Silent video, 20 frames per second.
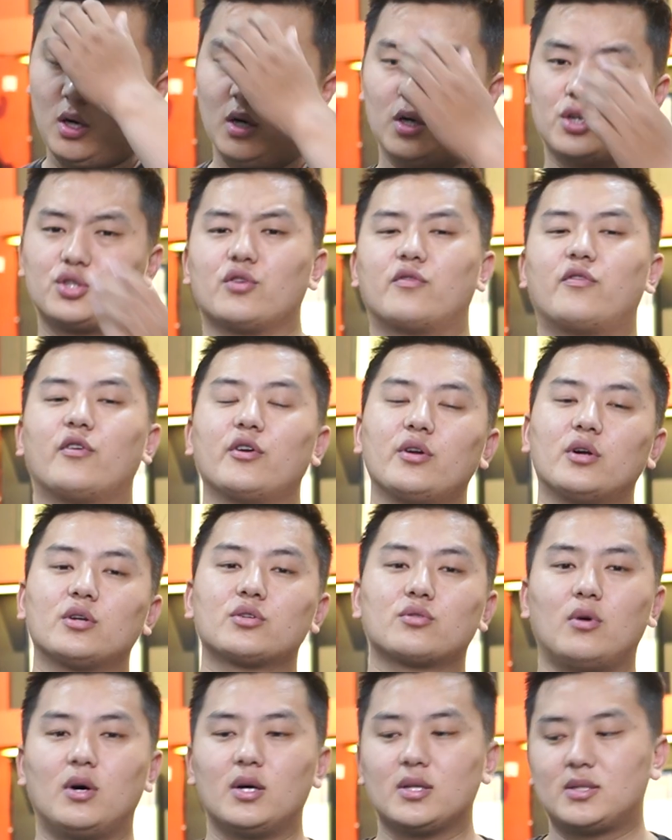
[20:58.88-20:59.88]
So for your
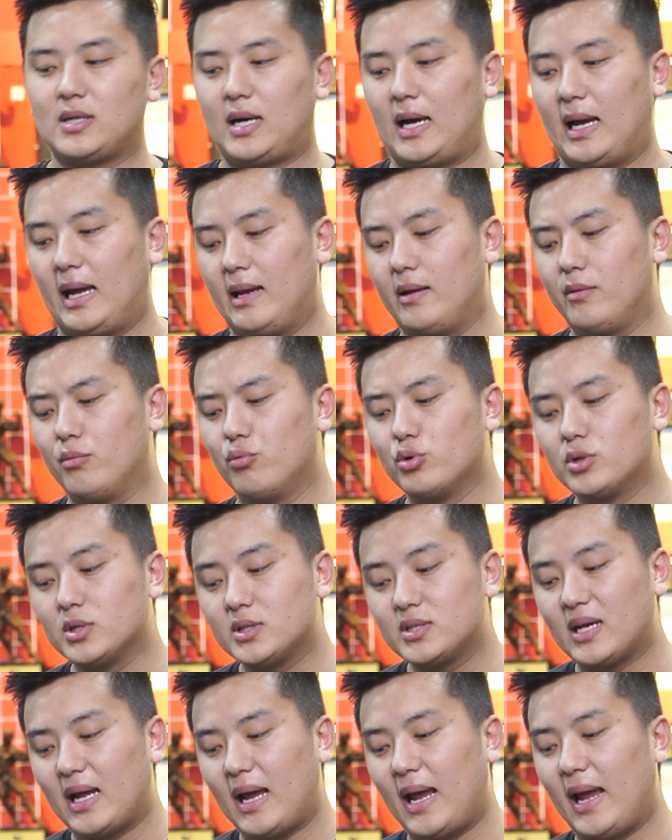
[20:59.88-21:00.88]
squats, I
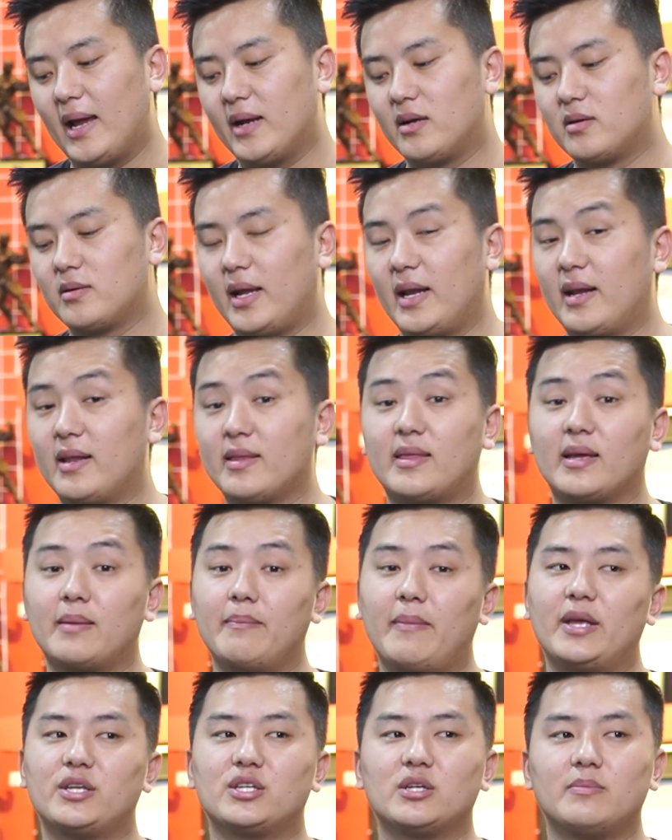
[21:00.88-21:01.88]
wouldn't add anything
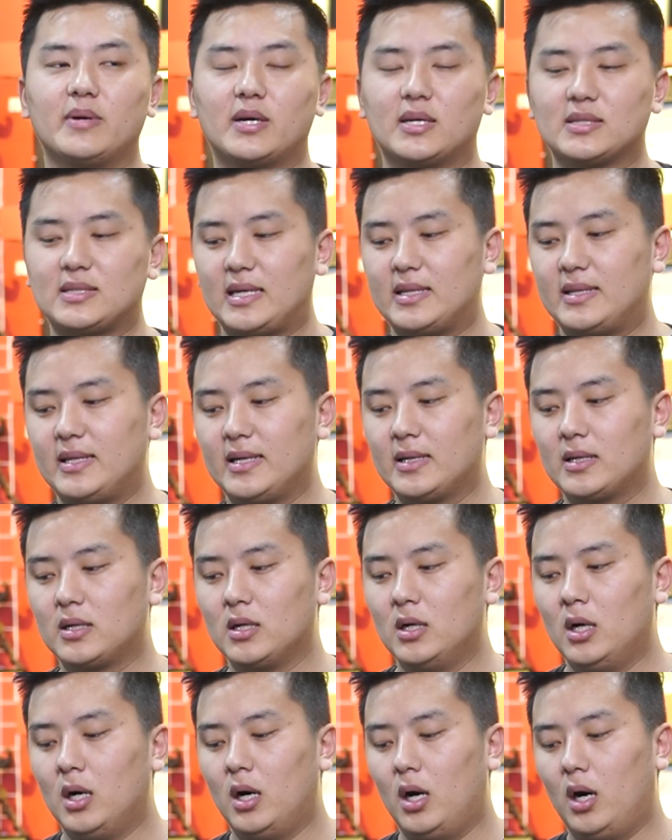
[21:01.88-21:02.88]
major because I think
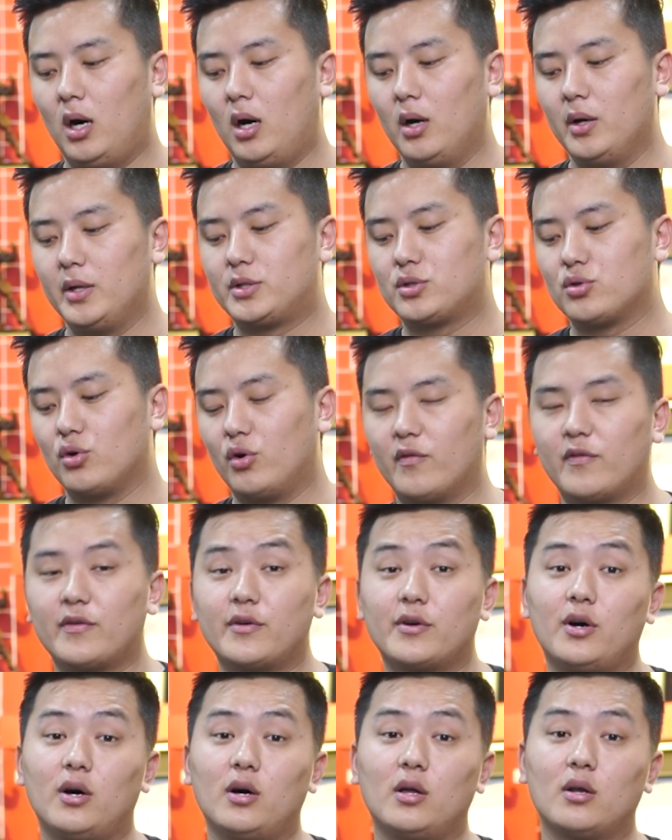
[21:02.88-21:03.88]
it's
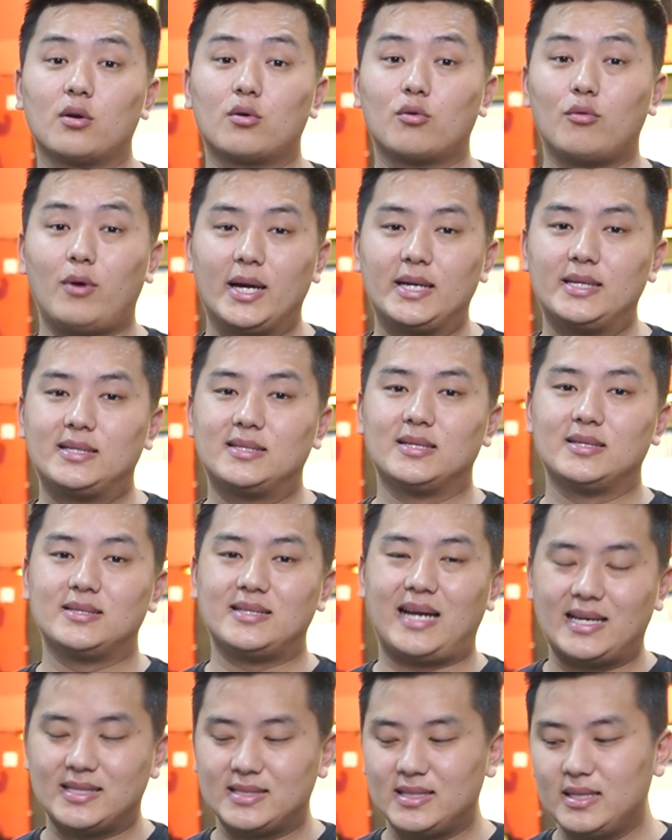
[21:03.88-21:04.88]
overall quite
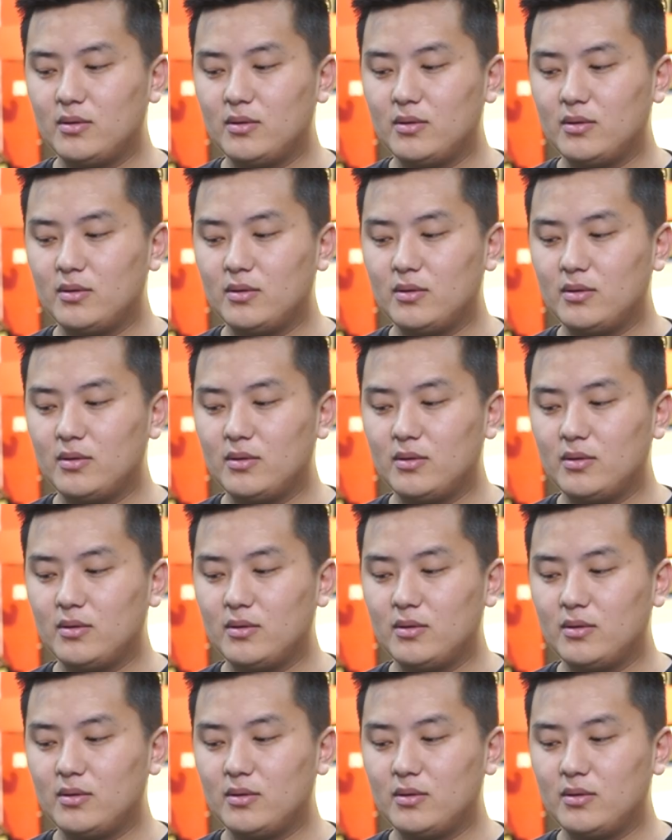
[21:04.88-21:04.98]
nicely.